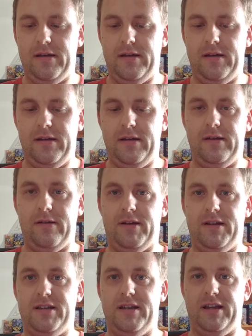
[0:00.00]

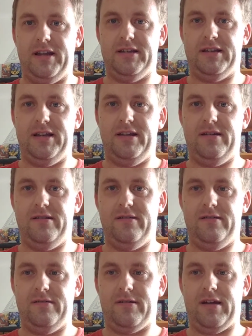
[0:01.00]
Nice and easy.
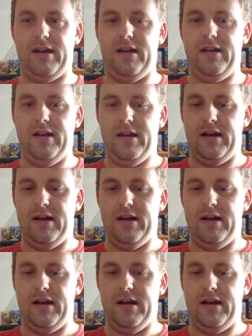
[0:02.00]
Okay,